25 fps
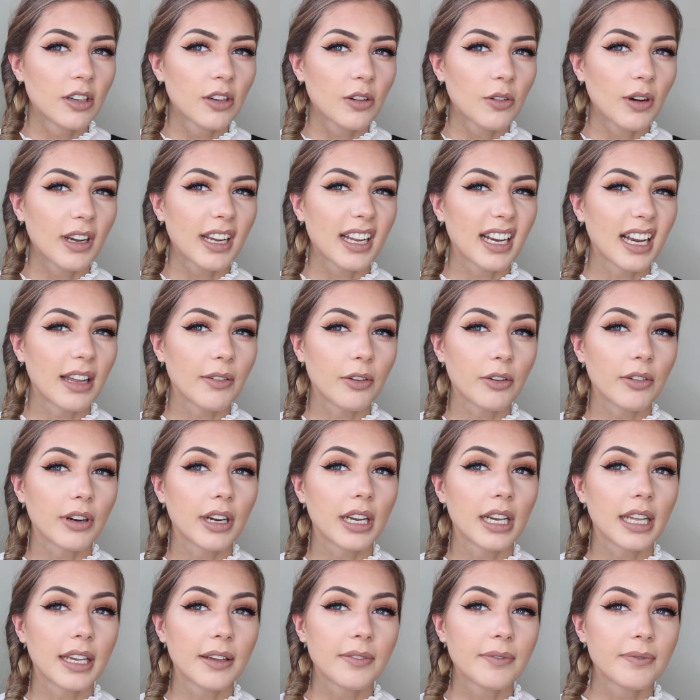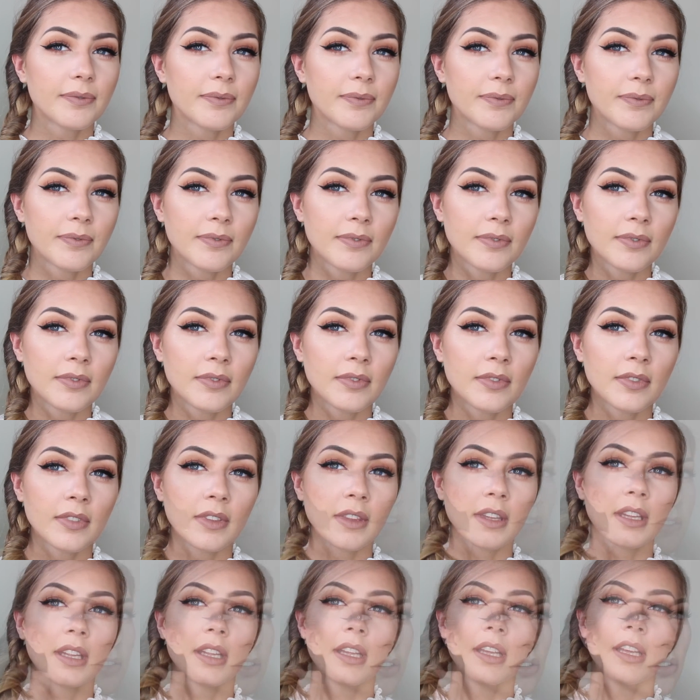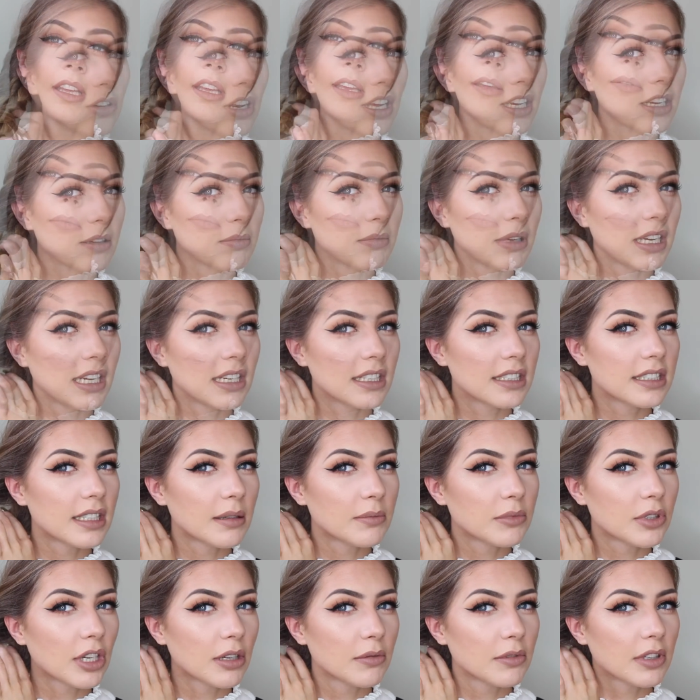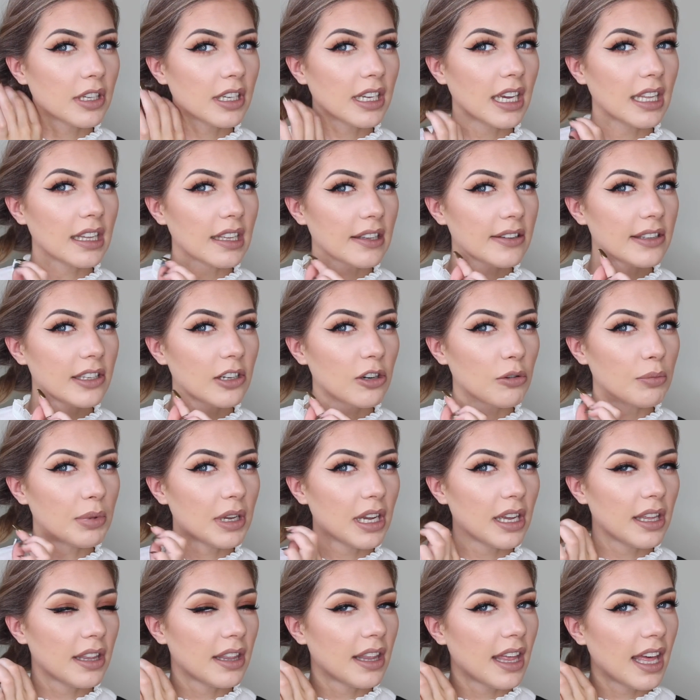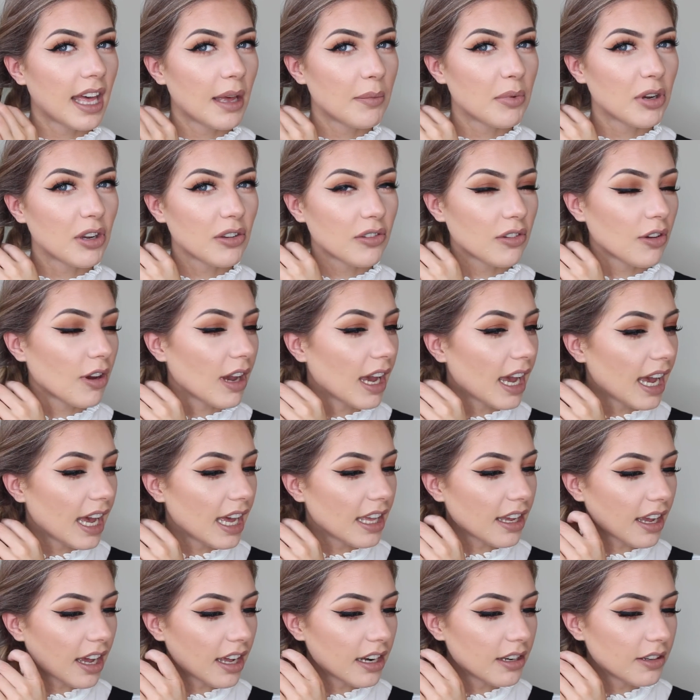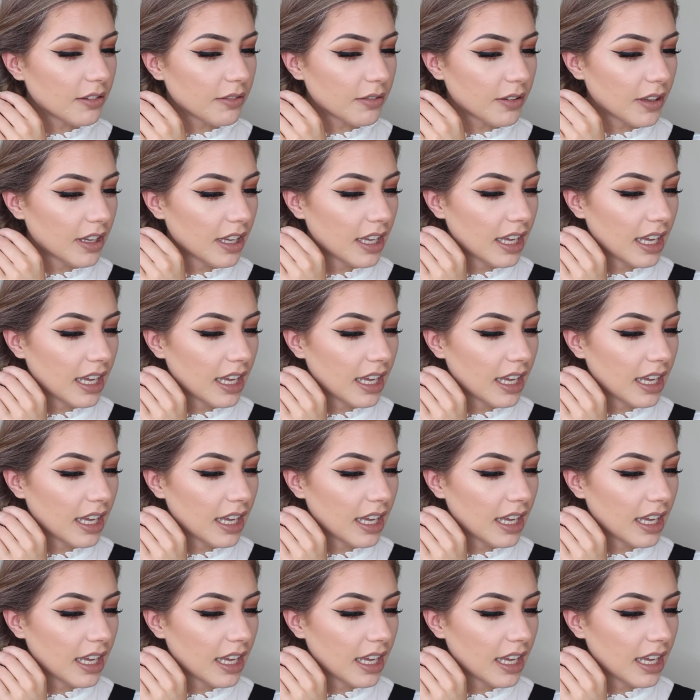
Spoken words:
Quite clever, really. If you're like me and sometimes can get this little bit there because your hair kind of